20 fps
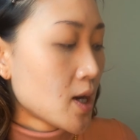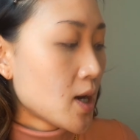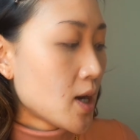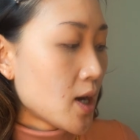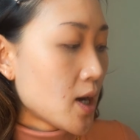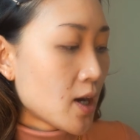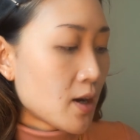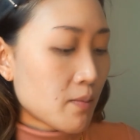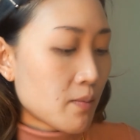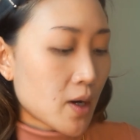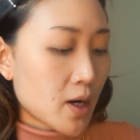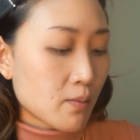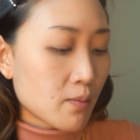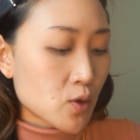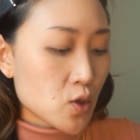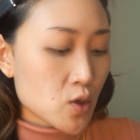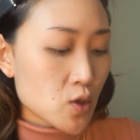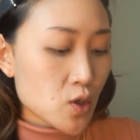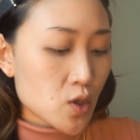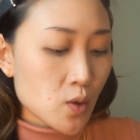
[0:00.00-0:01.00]
I'm
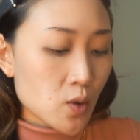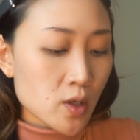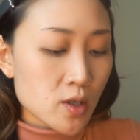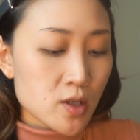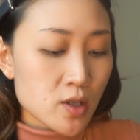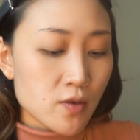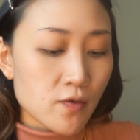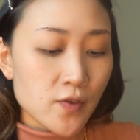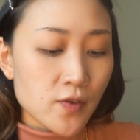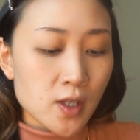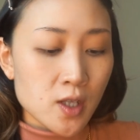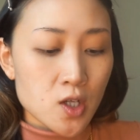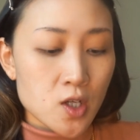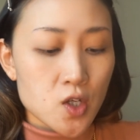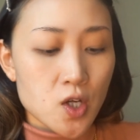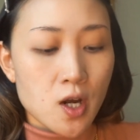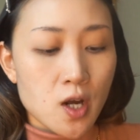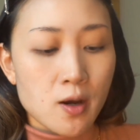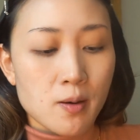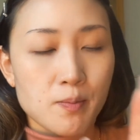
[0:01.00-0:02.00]
just going to finish
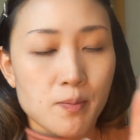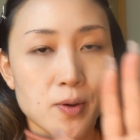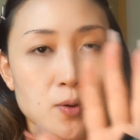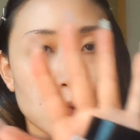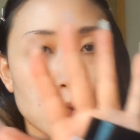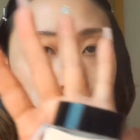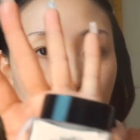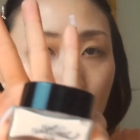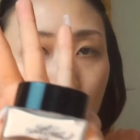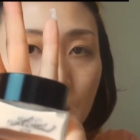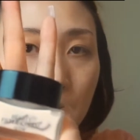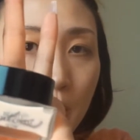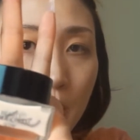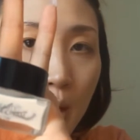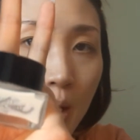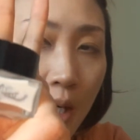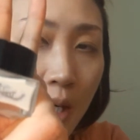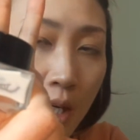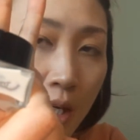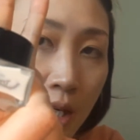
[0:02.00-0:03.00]
up with
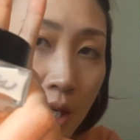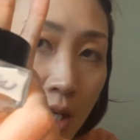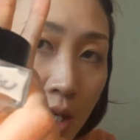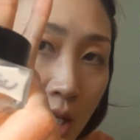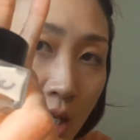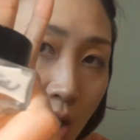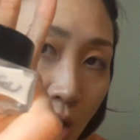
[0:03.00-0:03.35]
this